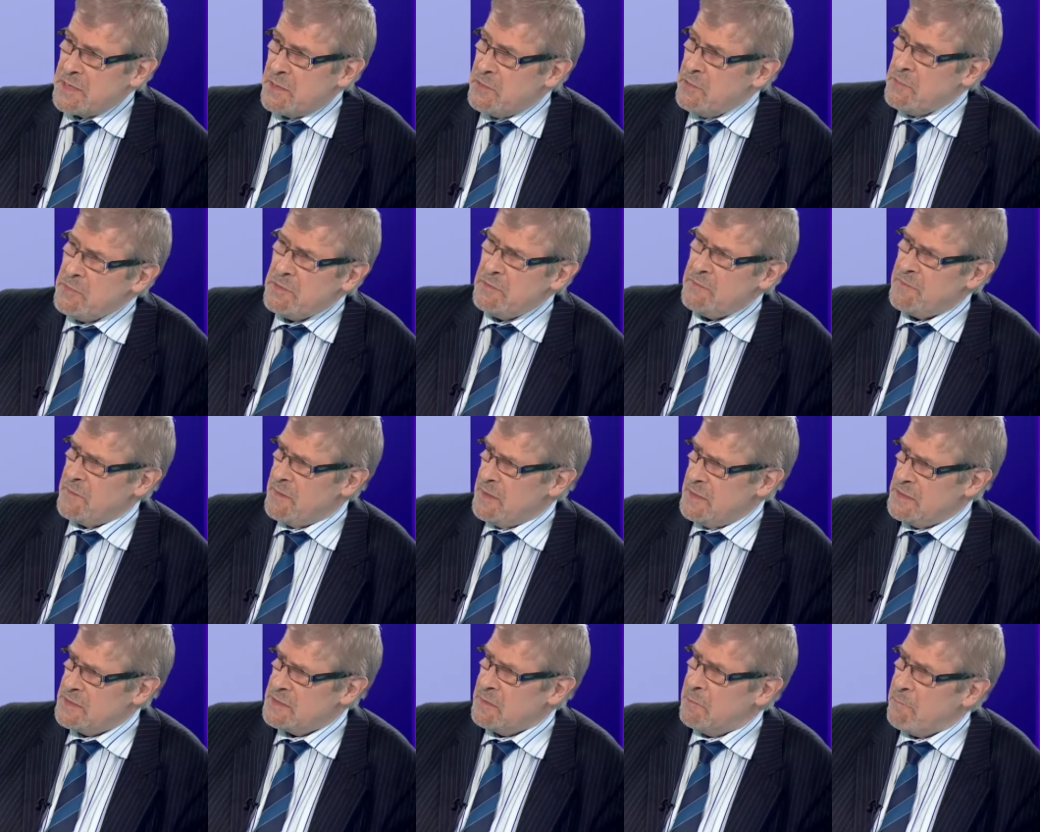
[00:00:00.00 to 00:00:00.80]
Now, who
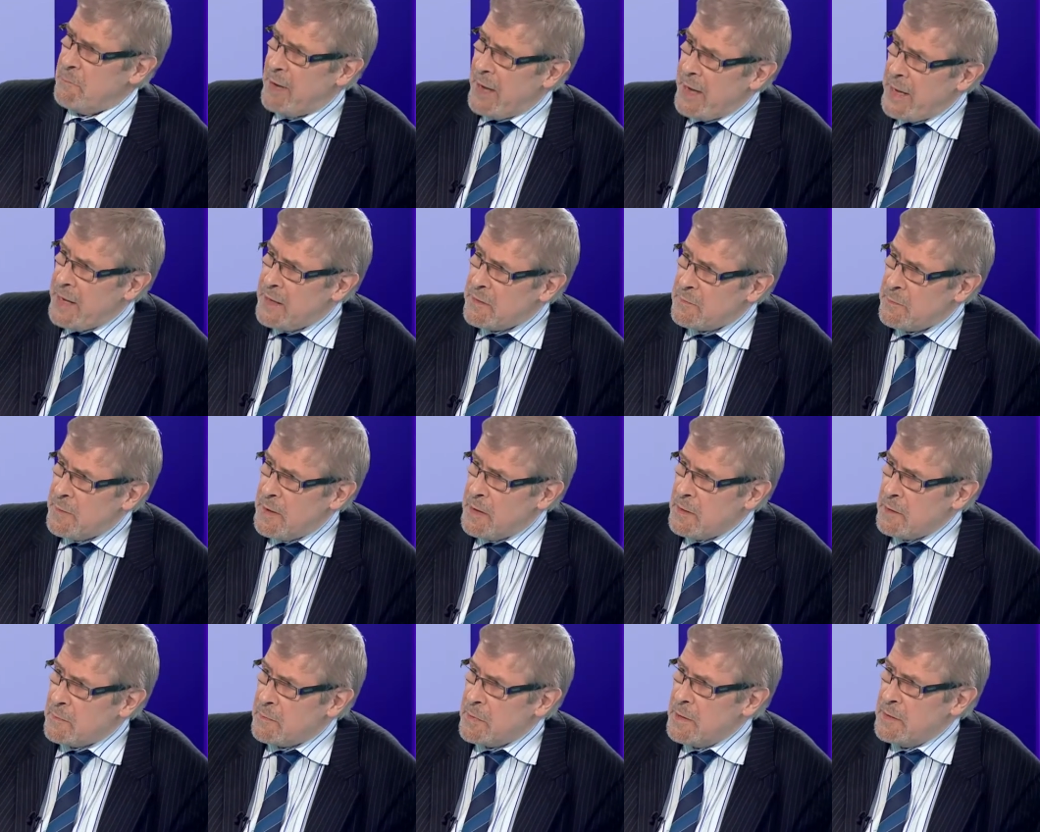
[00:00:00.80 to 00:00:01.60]
defines a bad
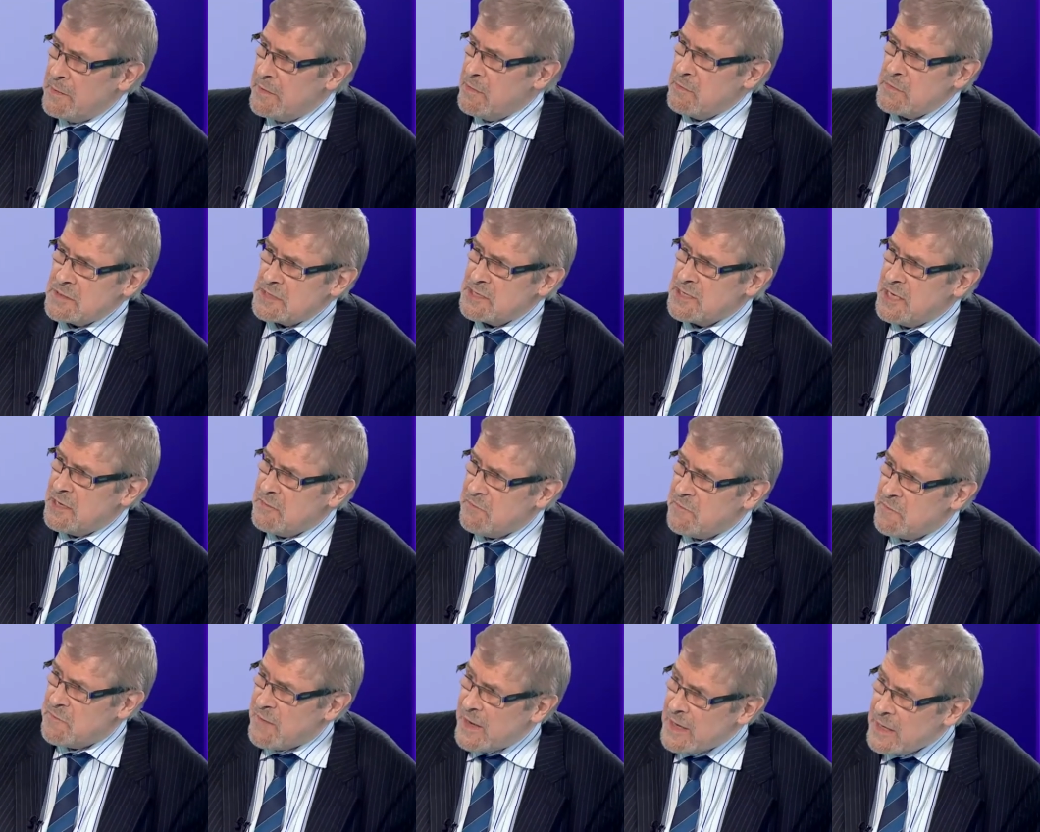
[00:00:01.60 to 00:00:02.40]
pub? They're not saying
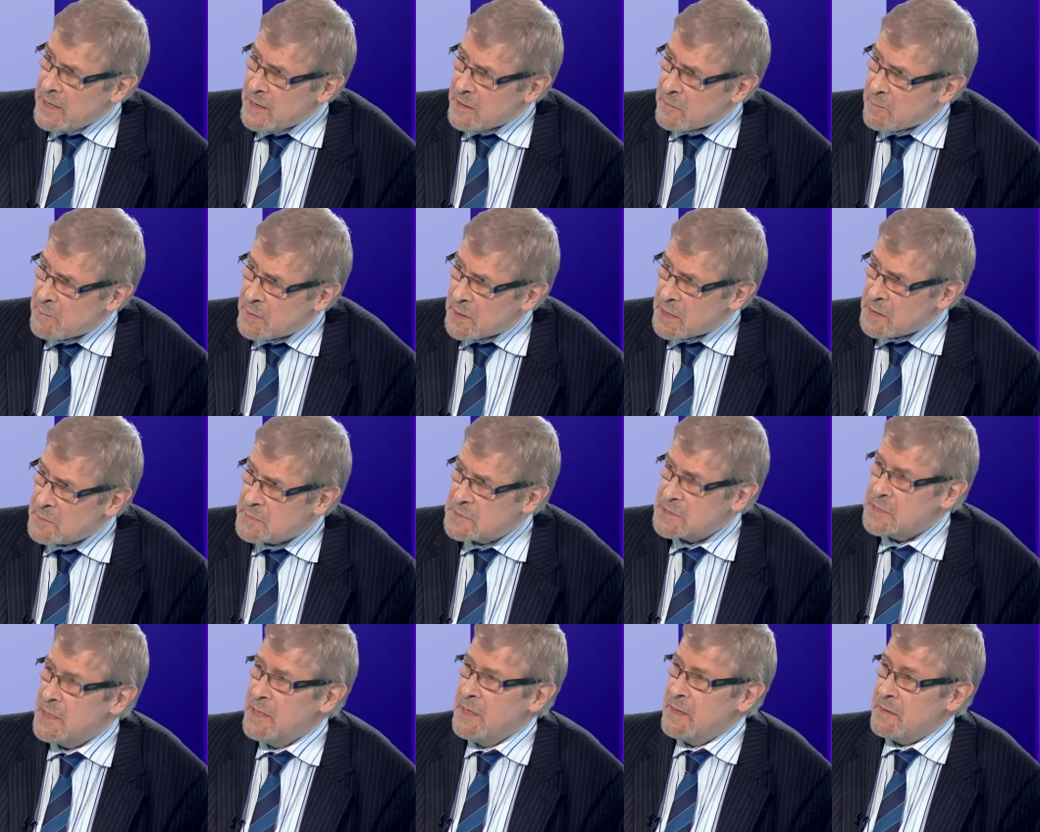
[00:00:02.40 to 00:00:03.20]
failing
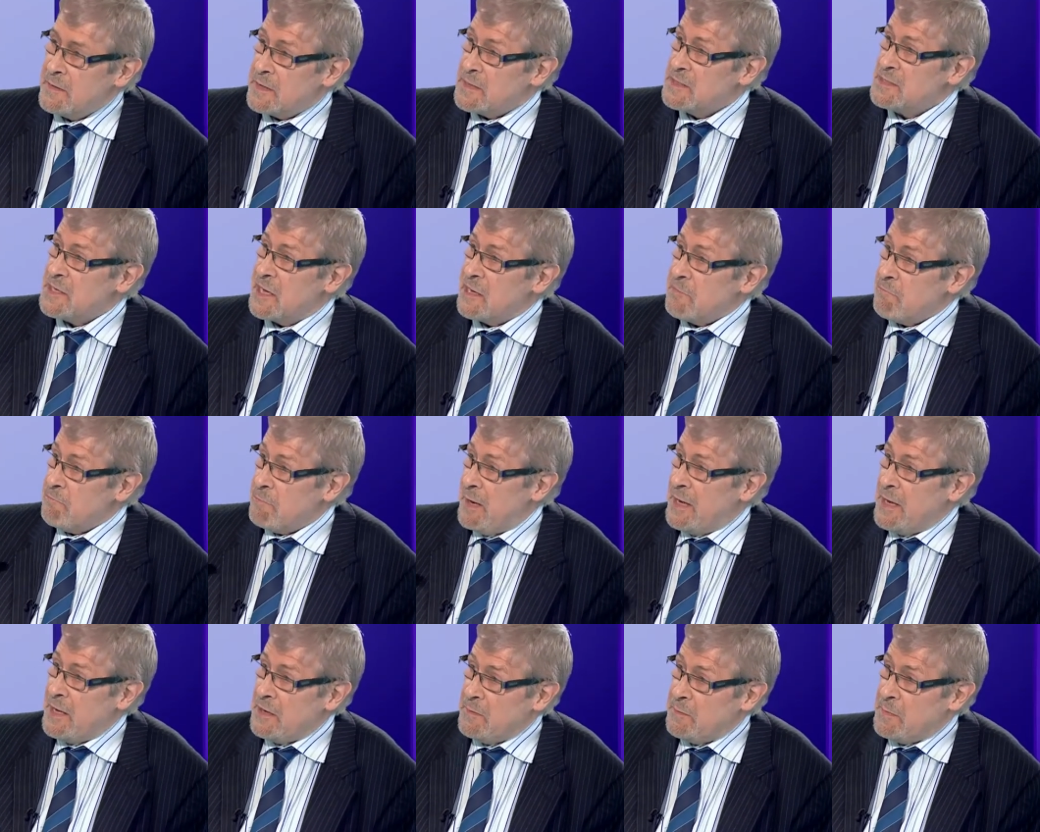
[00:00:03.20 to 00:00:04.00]
pubs, they're saying
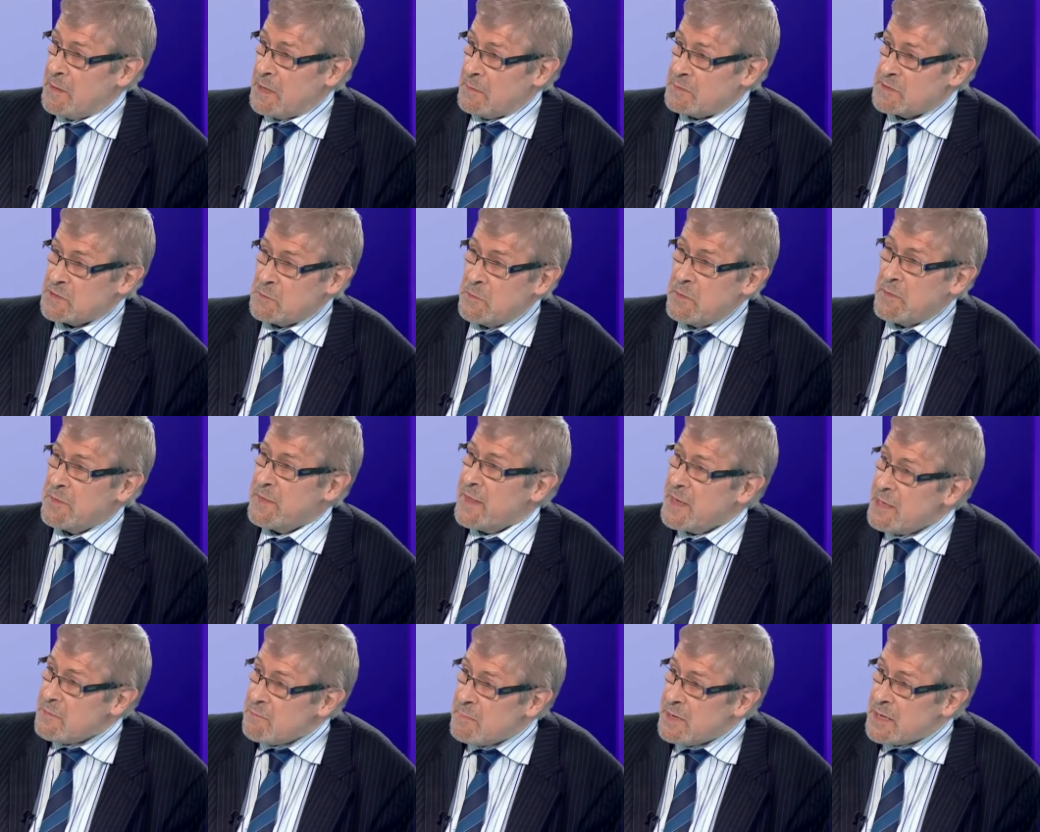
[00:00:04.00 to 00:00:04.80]
bad pubs. And what
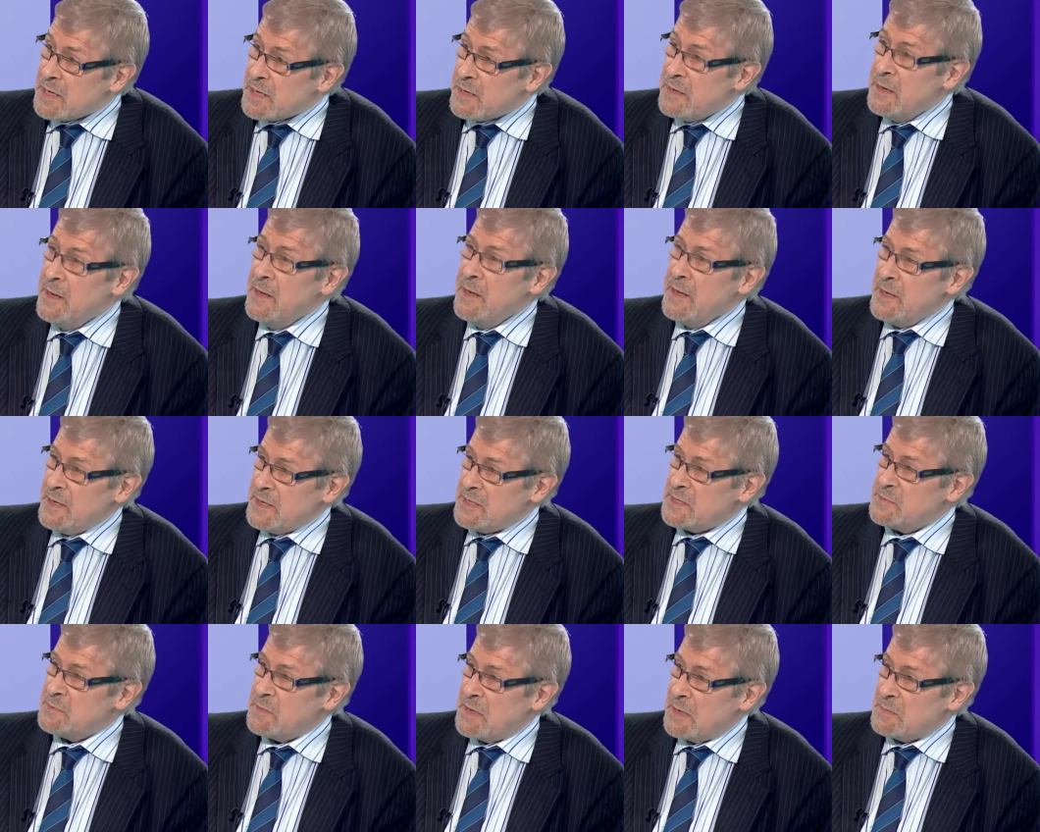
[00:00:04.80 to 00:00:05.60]
they mean
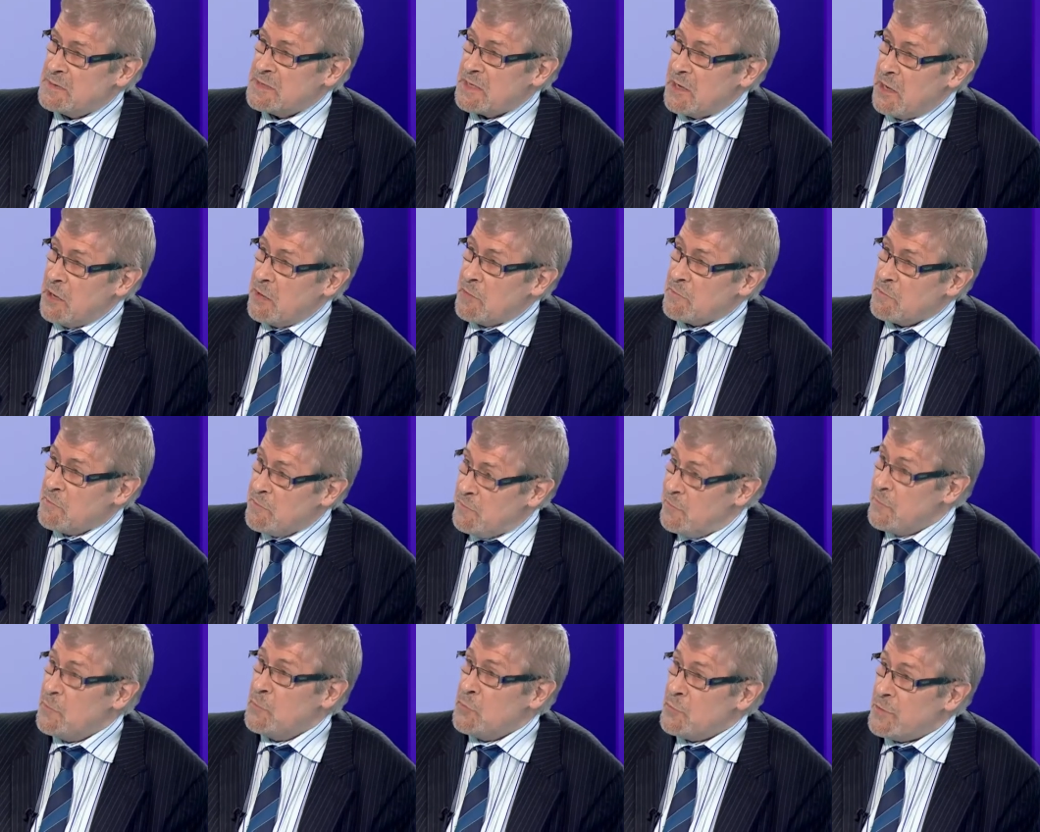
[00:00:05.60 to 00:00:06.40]
is pubs that aren't
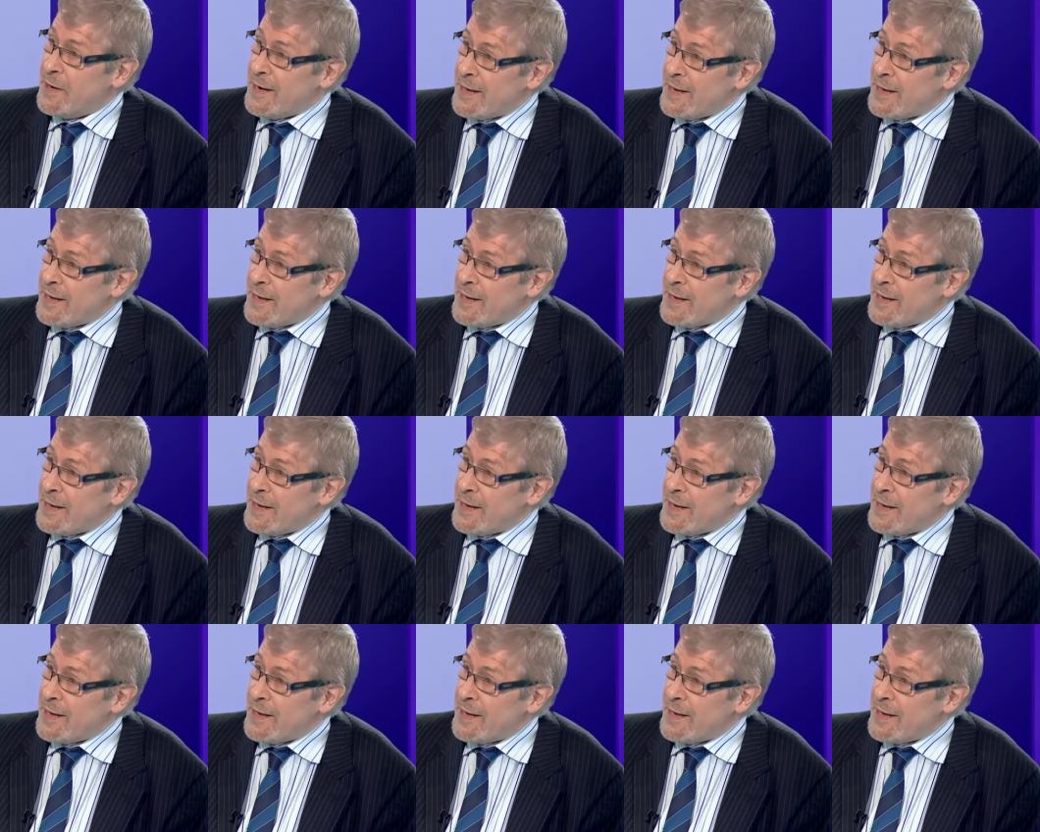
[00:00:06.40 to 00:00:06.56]
food